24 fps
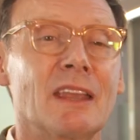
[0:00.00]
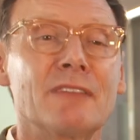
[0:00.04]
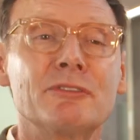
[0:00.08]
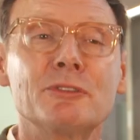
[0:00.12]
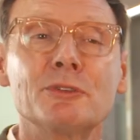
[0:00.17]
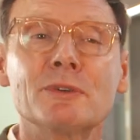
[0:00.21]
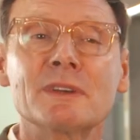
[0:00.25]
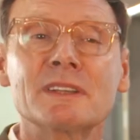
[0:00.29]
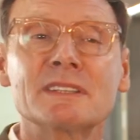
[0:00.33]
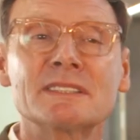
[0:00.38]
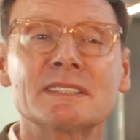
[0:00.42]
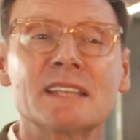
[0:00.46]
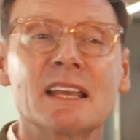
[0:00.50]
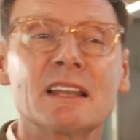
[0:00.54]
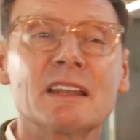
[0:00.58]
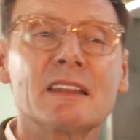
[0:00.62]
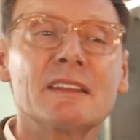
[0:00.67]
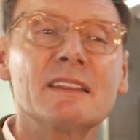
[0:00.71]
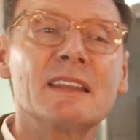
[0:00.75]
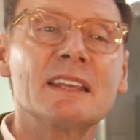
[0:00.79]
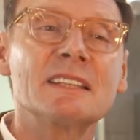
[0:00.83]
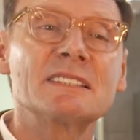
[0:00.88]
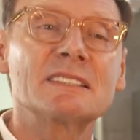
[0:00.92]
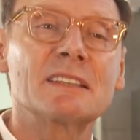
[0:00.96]
If you excel
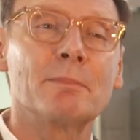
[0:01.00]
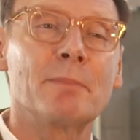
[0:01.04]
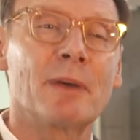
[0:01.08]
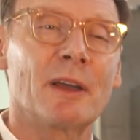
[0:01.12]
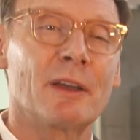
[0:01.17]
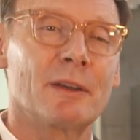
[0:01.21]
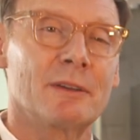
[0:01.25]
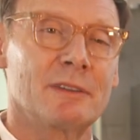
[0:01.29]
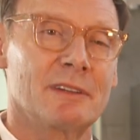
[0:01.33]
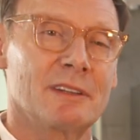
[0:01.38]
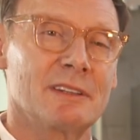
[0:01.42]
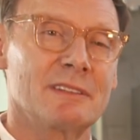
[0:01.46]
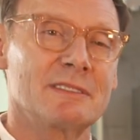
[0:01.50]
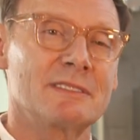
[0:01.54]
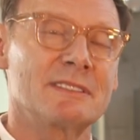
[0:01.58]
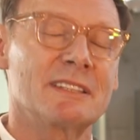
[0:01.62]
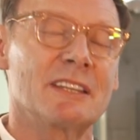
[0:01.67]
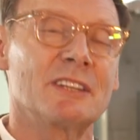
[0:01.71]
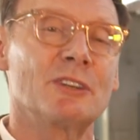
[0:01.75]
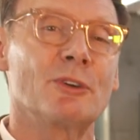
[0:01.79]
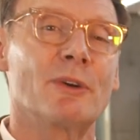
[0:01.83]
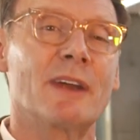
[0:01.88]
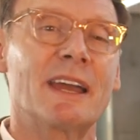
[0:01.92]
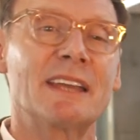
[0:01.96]
in these components
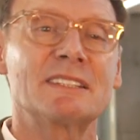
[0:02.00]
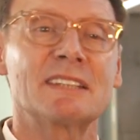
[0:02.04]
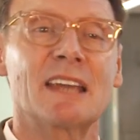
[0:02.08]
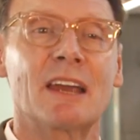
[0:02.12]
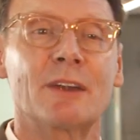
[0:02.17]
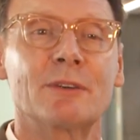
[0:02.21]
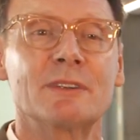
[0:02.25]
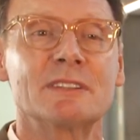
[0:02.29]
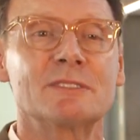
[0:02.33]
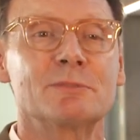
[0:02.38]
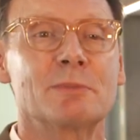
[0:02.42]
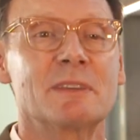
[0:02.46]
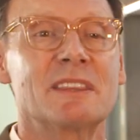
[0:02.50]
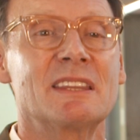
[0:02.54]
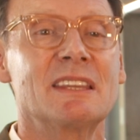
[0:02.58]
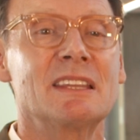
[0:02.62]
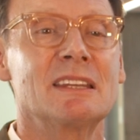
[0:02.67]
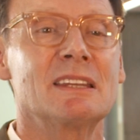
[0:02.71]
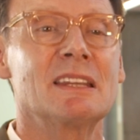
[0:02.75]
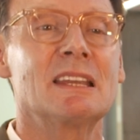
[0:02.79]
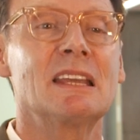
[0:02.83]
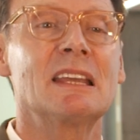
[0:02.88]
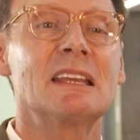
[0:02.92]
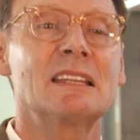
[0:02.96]
and your ATAR is
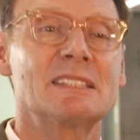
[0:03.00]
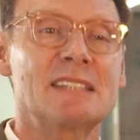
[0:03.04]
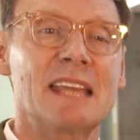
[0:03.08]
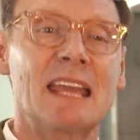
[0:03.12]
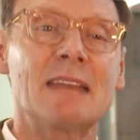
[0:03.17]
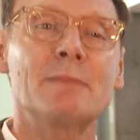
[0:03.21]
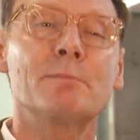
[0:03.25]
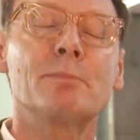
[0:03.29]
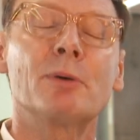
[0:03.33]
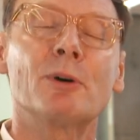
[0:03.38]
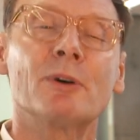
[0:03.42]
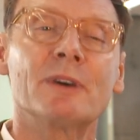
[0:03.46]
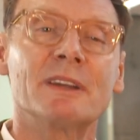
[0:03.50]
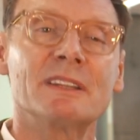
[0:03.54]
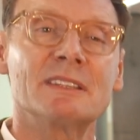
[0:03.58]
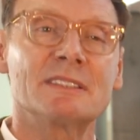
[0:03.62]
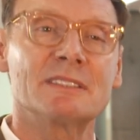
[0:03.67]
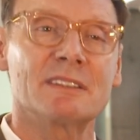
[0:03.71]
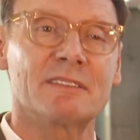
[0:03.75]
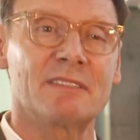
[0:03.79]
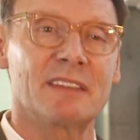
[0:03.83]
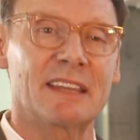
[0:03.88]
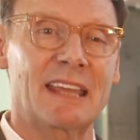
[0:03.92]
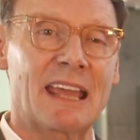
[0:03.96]
within 10
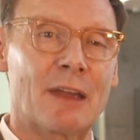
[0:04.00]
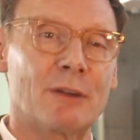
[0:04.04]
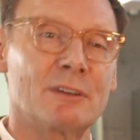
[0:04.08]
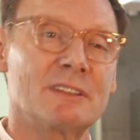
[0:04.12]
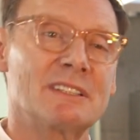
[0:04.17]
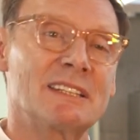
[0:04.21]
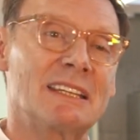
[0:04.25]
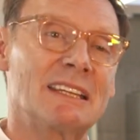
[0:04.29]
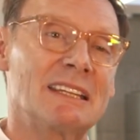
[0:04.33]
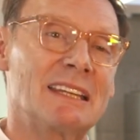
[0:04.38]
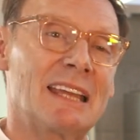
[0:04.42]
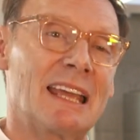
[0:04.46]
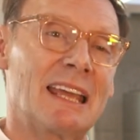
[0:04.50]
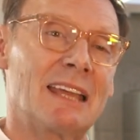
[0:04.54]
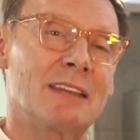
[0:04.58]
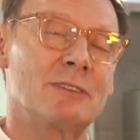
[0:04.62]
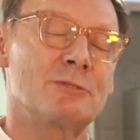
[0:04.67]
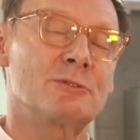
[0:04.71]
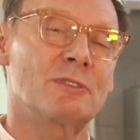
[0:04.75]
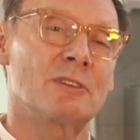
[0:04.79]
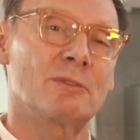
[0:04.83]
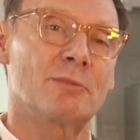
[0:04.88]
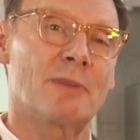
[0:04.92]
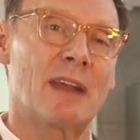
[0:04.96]
points of the guaranteed
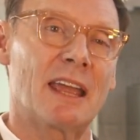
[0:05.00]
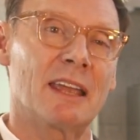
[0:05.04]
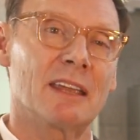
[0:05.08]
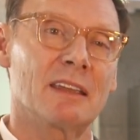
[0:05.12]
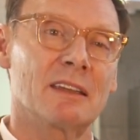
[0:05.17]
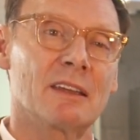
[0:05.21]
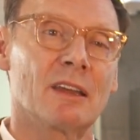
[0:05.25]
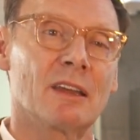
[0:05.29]
entry rank,